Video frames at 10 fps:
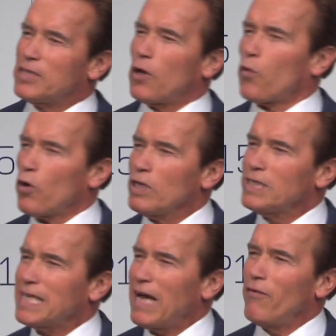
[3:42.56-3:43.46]
The
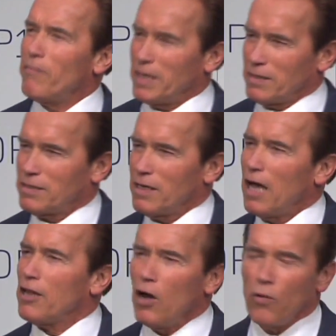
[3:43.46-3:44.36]
world's governments
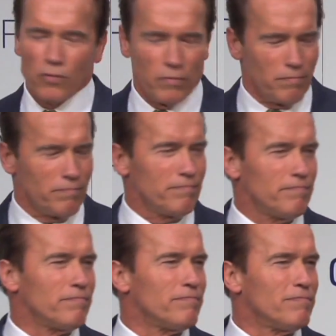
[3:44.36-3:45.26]
alone
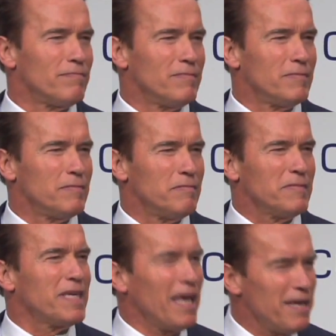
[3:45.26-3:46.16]

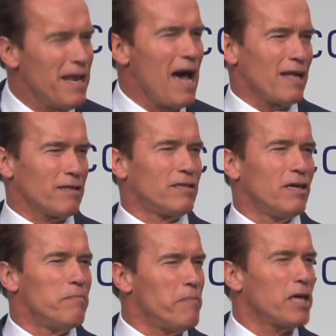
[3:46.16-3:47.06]
cannot
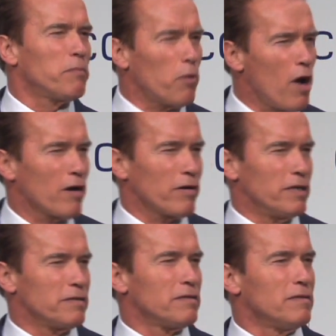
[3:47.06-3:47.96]
make
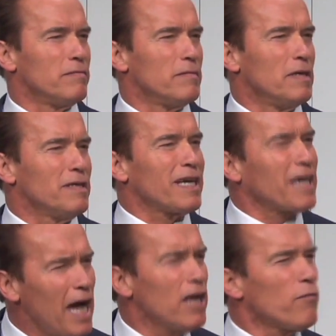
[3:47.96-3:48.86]
progress, the
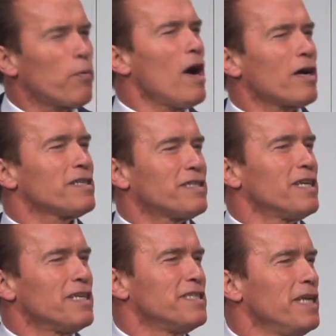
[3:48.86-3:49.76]
kind of progress
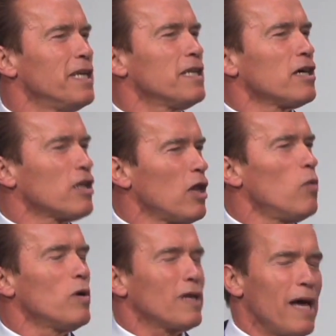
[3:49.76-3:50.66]
that is needed on
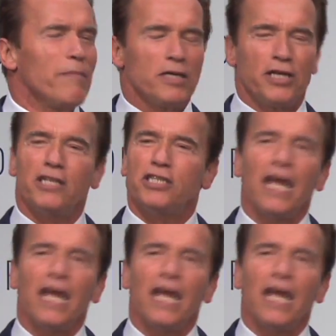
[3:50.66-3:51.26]
global climate change.